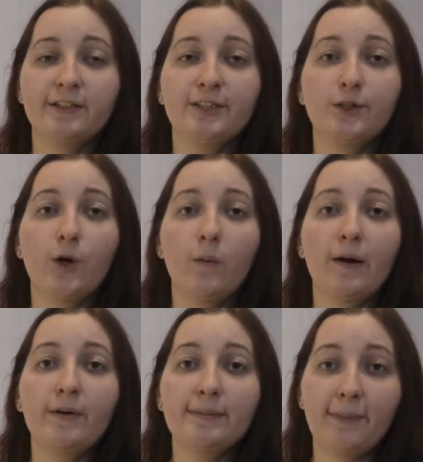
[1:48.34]
to go
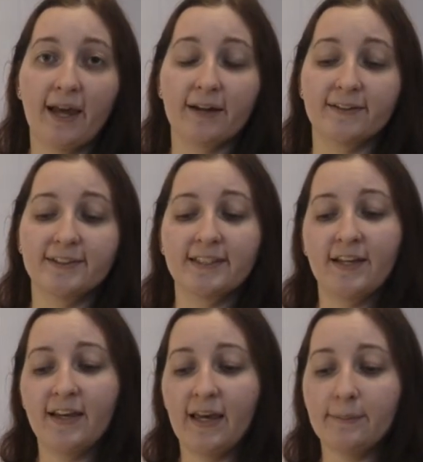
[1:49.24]
out in pairs
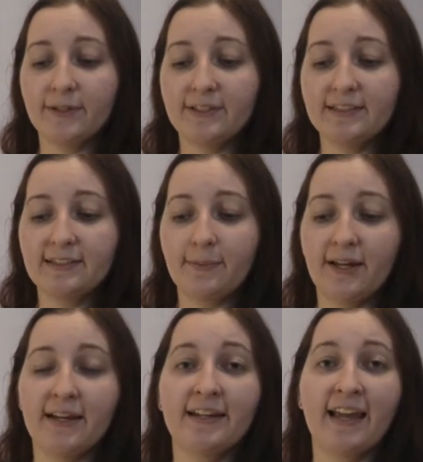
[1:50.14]
and
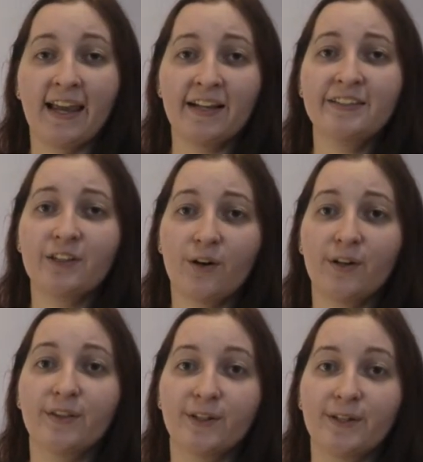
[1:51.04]
participate in
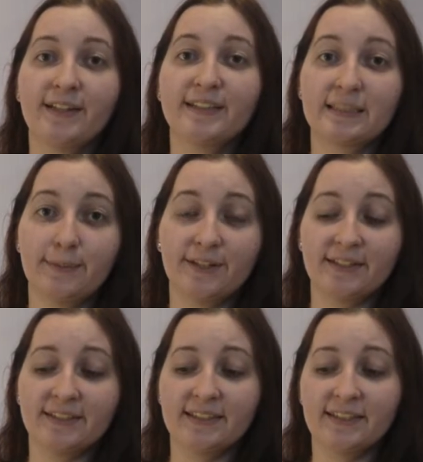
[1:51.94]
hands-on learning
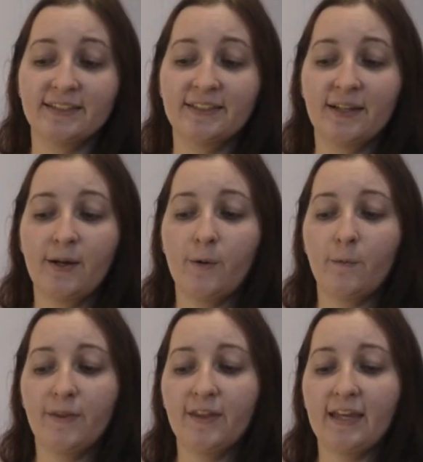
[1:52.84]
experiences
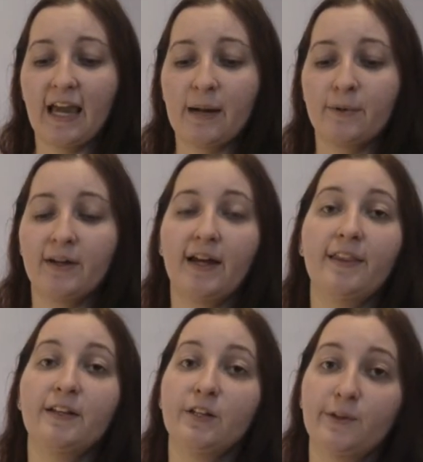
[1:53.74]
with the camera
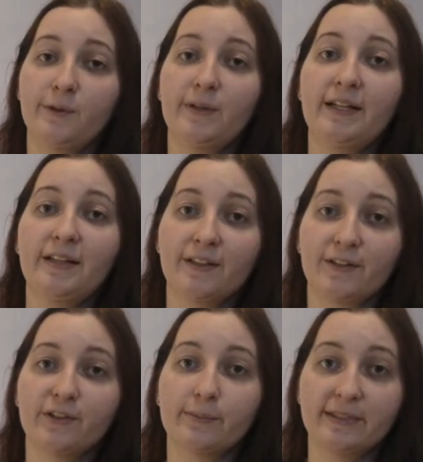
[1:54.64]
and the newly
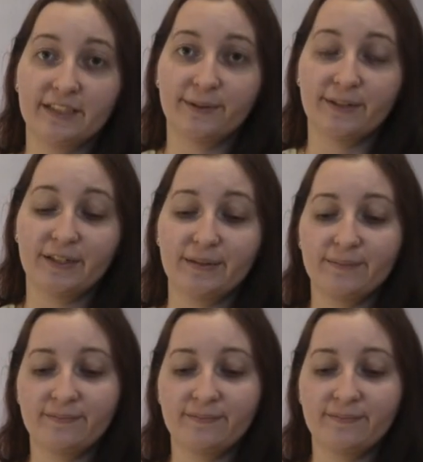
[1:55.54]
learned material.